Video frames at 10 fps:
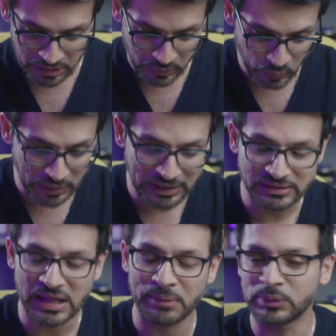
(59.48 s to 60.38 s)
one
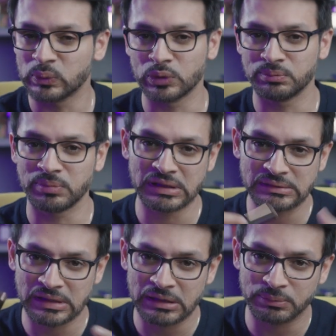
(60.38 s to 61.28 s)
example would be
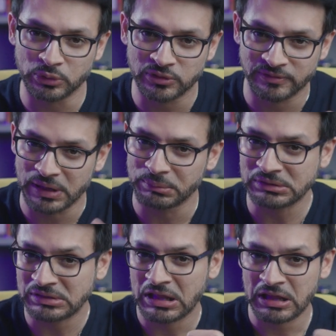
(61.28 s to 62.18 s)
Singapore's
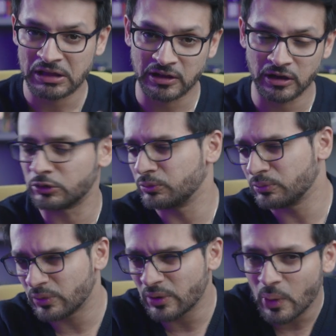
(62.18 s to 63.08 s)
famous, or
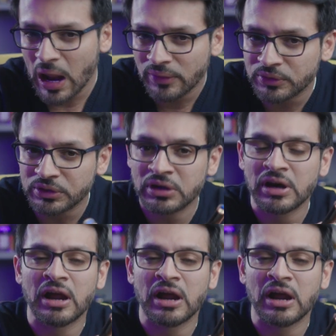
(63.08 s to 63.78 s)
rather